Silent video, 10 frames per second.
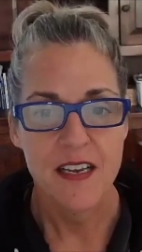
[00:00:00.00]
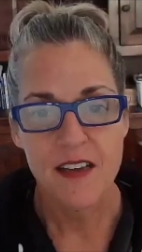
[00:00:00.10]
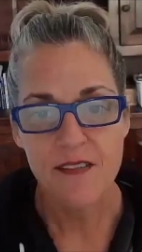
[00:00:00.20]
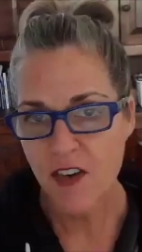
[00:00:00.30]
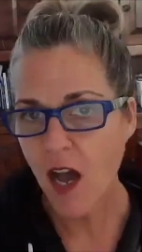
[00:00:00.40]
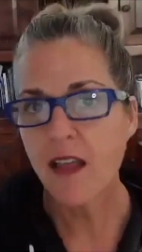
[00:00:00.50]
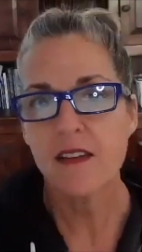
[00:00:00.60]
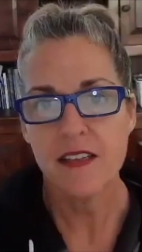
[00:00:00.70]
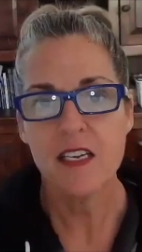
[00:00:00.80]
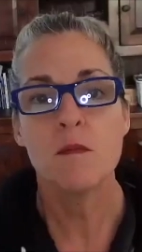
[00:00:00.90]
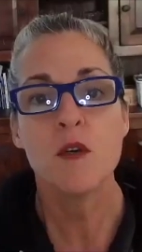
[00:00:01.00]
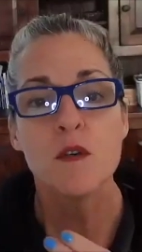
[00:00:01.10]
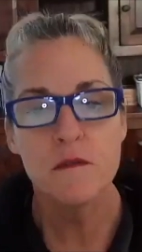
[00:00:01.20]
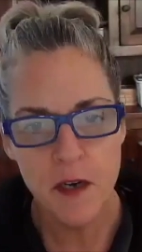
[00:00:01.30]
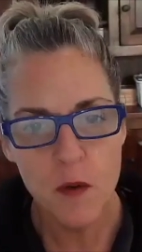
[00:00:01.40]
If not, then
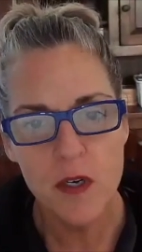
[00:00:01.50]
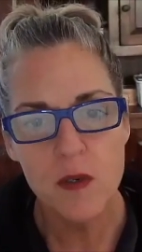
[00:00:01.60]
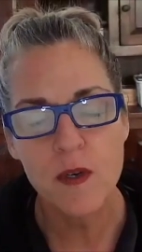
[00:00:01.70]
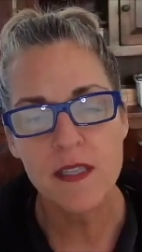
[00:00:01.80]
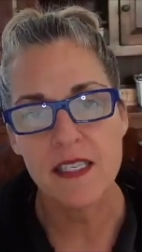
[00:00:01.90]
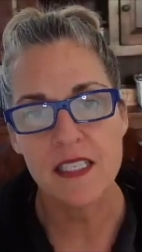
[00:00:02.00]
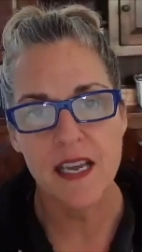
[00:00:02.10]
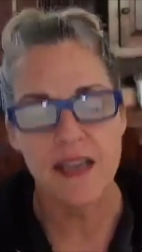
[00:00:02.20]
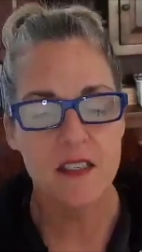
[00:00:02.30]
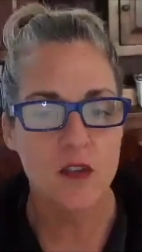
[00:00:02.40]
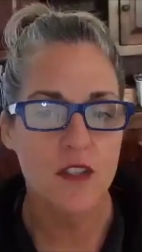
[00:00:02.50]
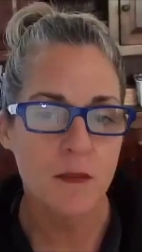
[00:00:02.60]
move forward with the text or the